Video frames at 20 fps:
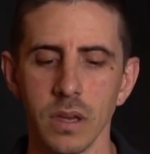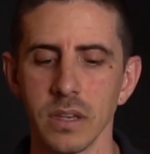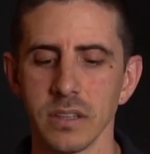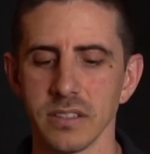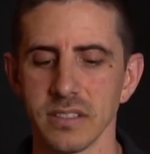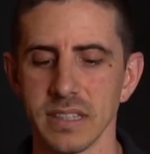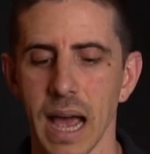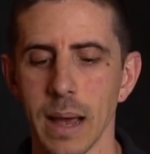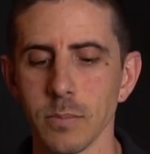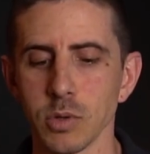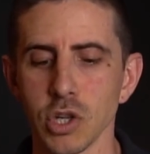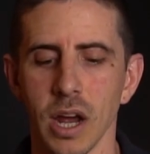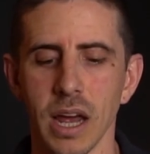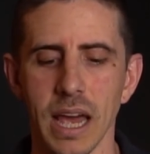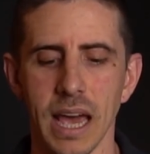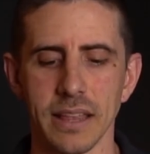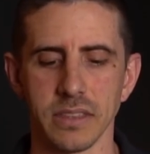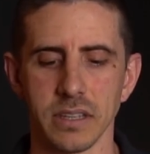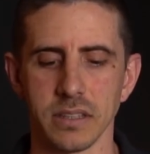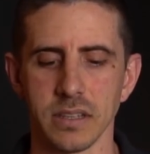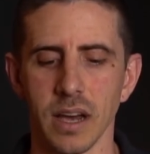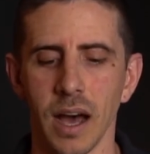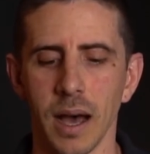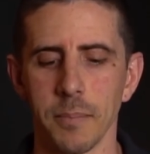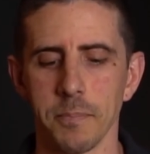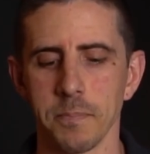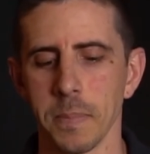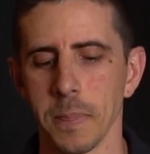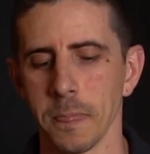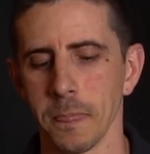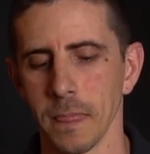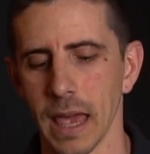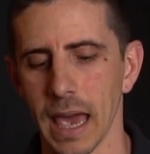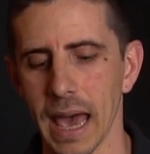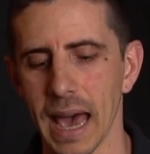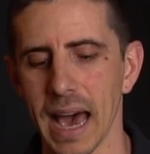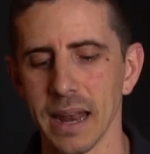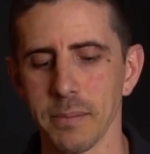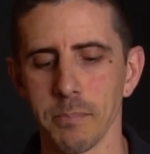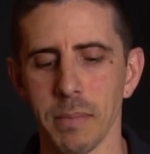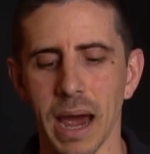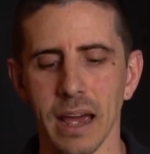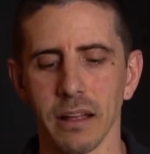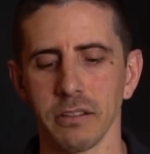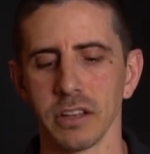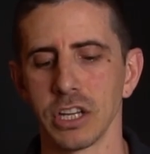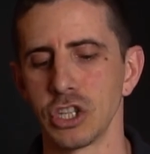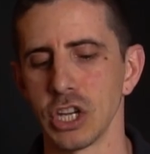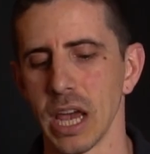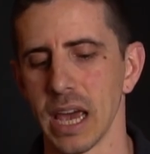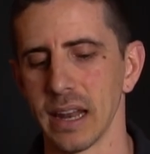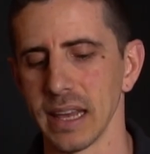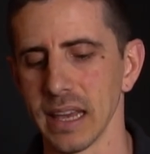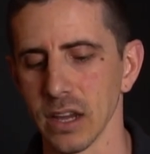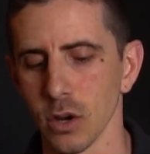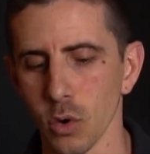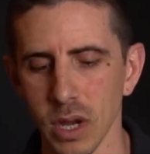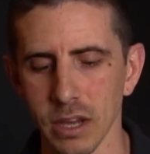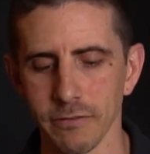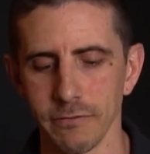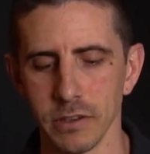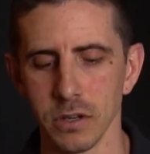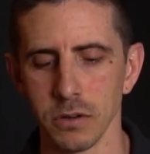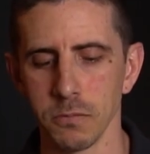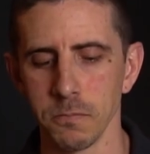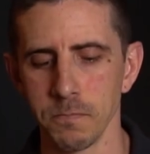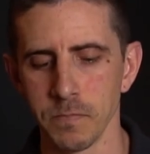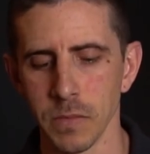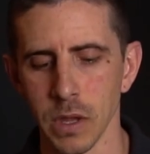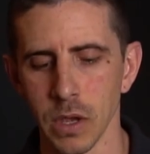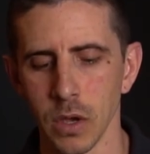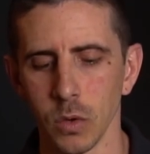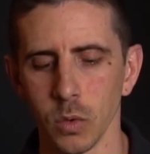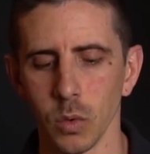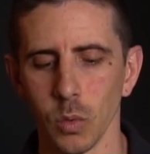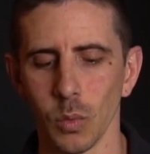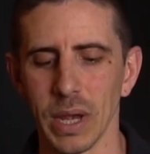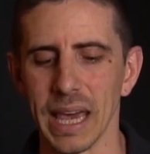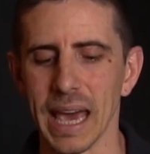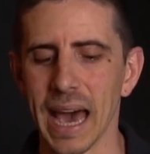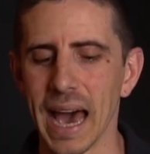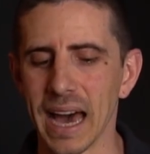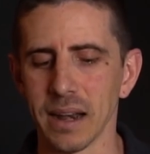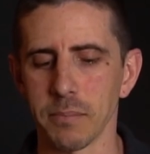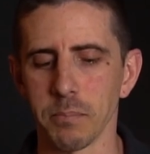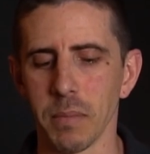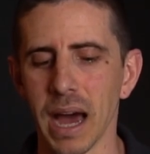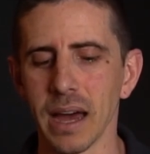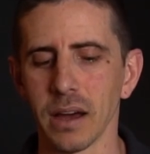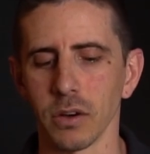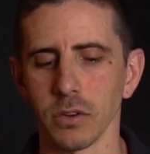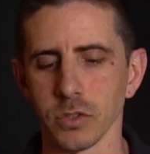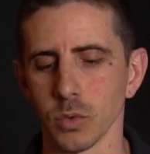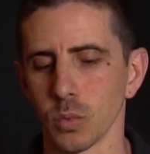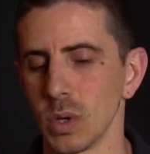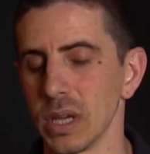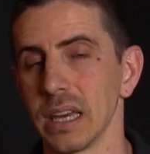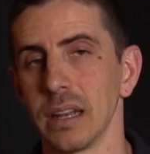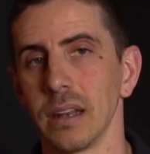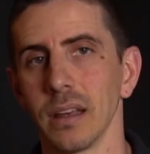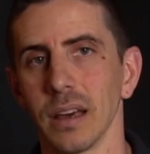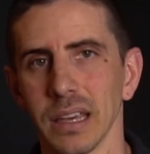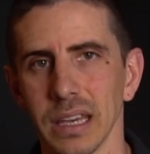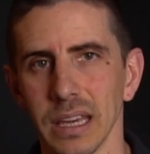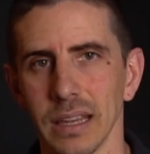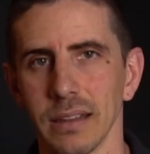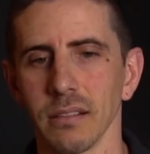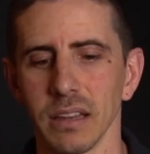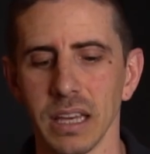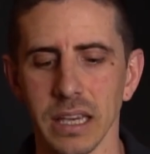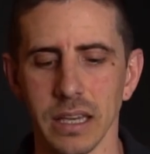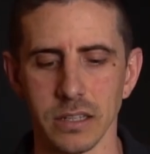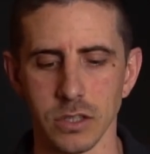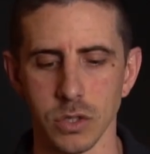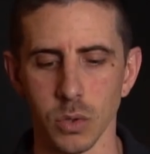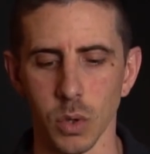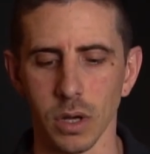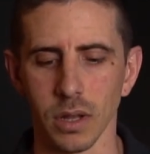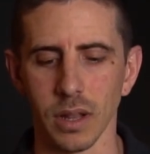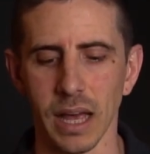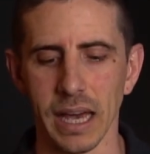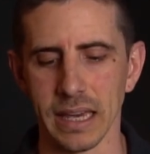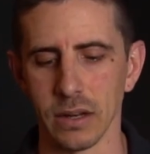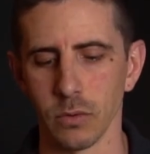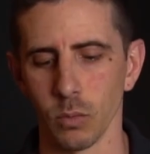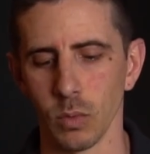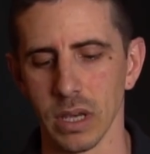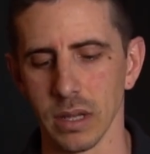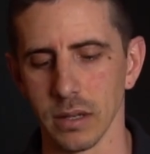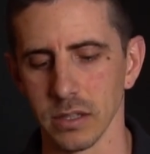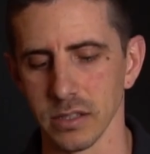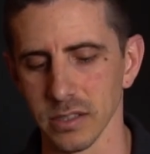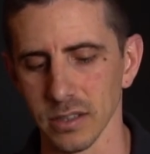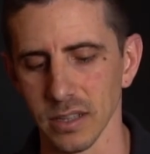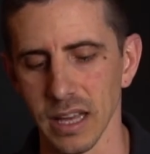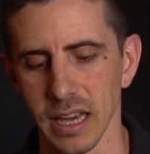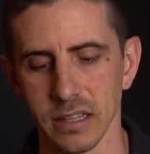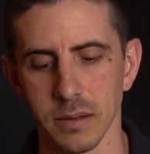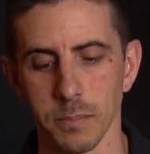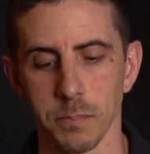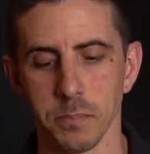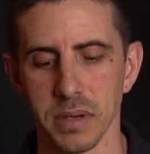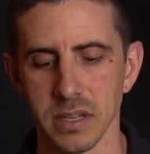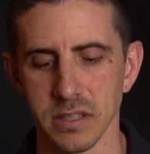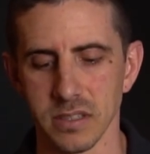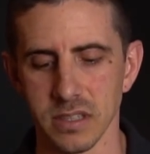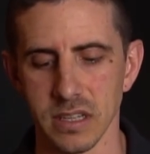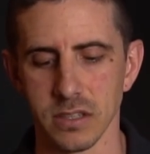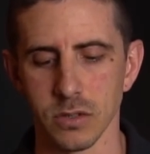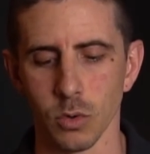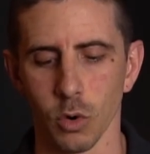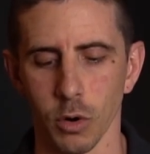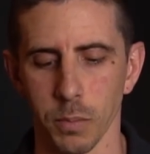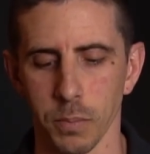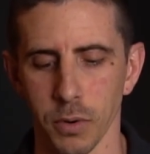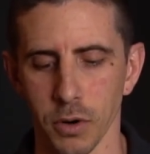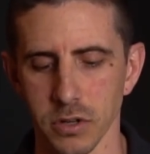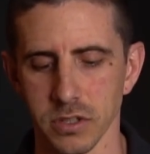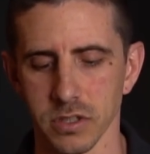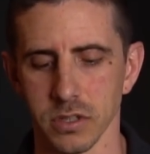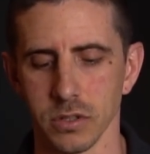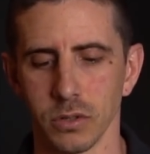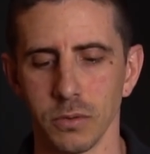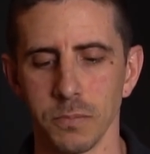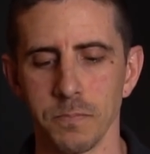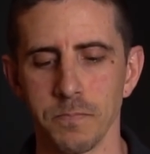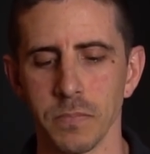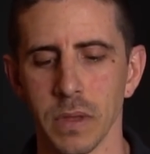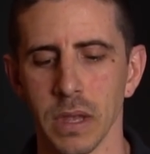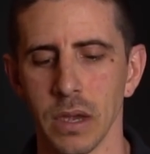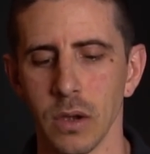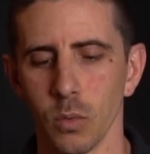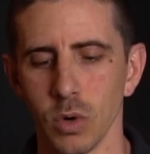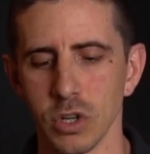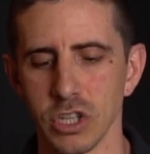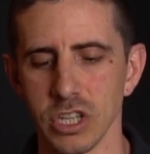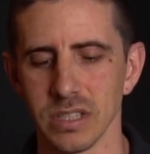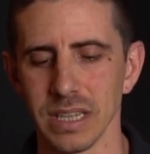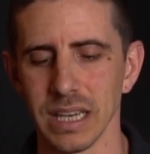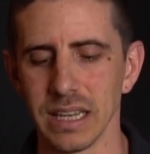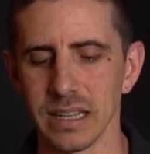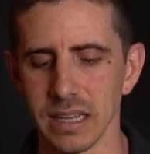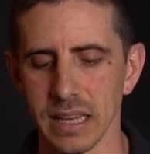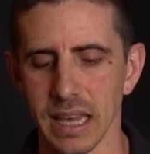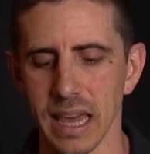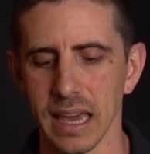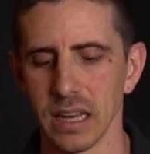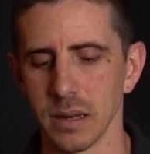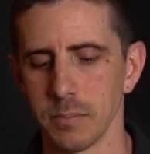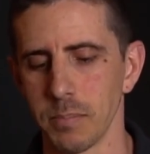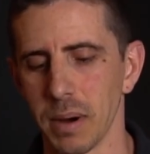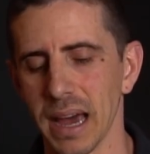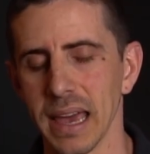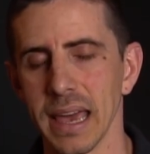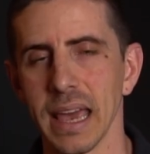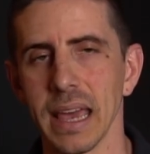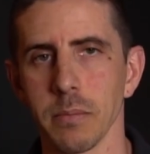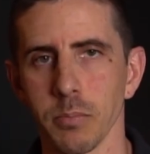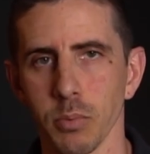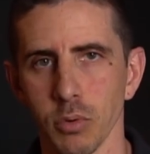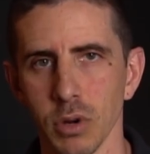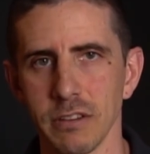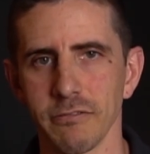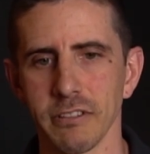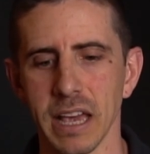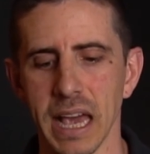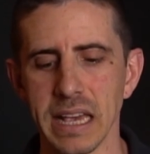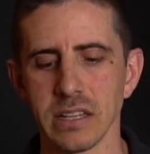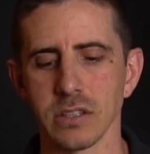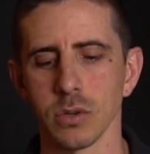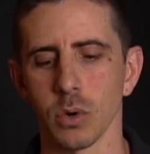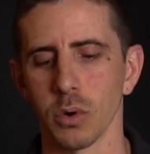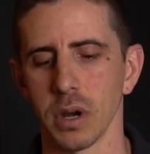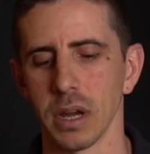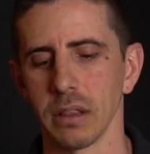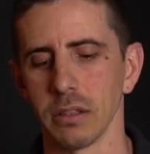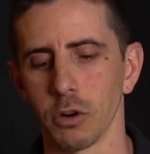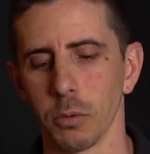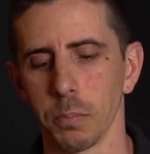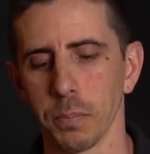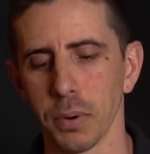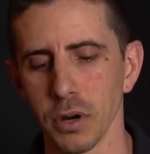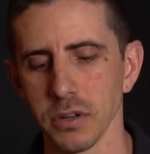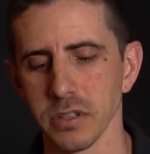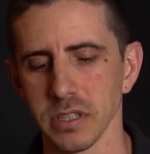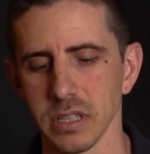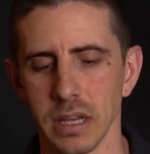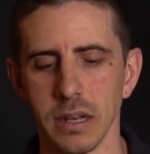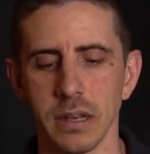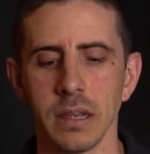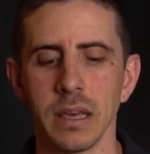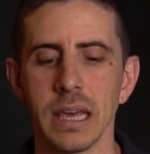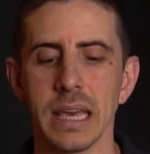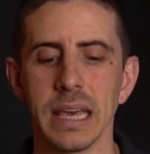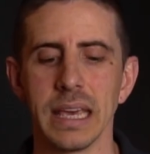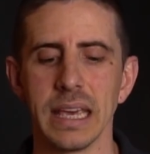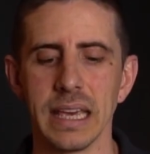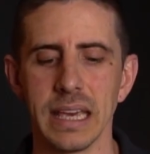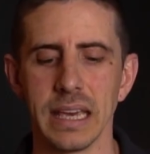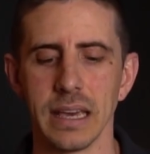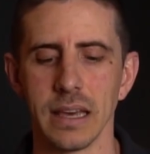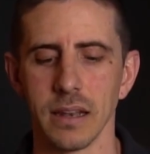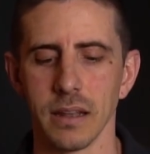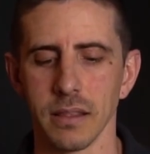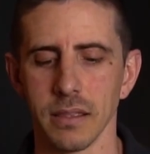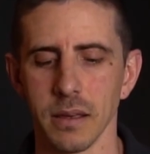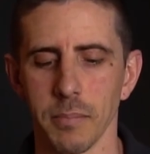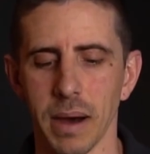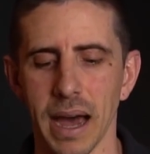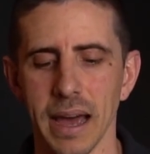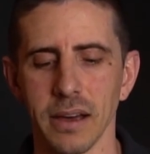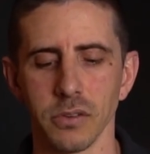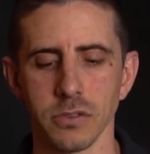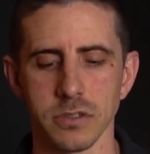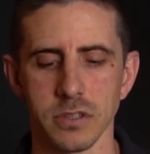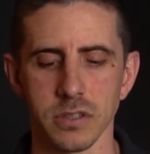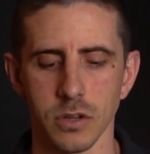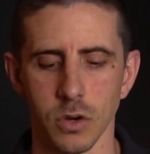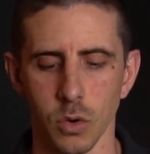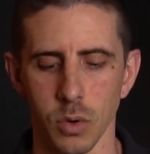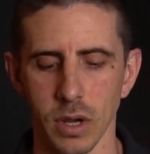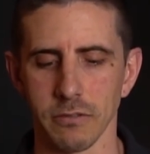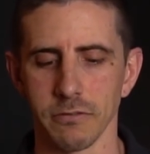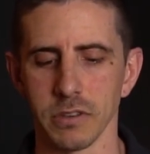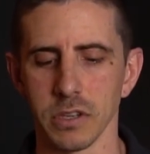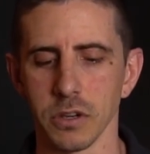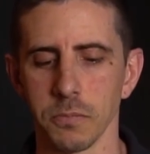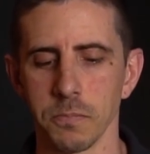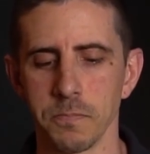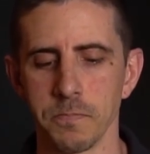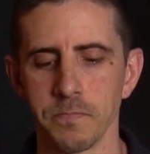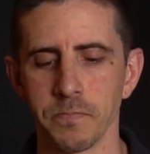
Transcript: Snapshot at the top, add mileage, and a quick view. When we add miles, we can again link it to a client. We can select business or personal, which is indicated by a briefcase or a little person in the miles quick view.